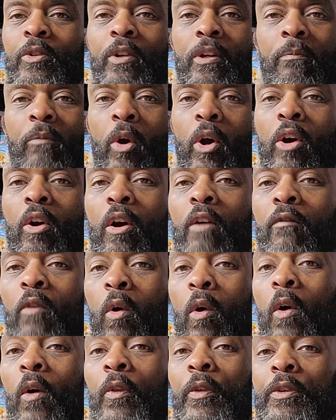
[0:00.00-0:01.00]
you can mark off
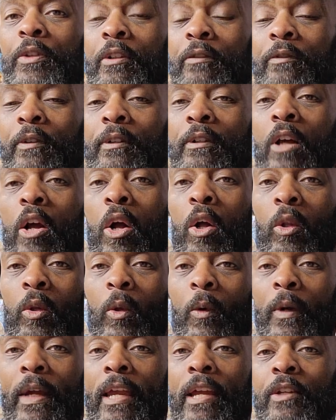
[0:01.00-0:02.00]
all the different
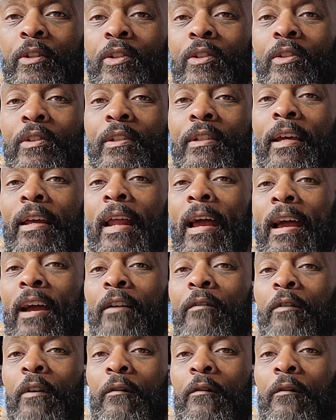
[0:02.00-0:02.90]
locations that have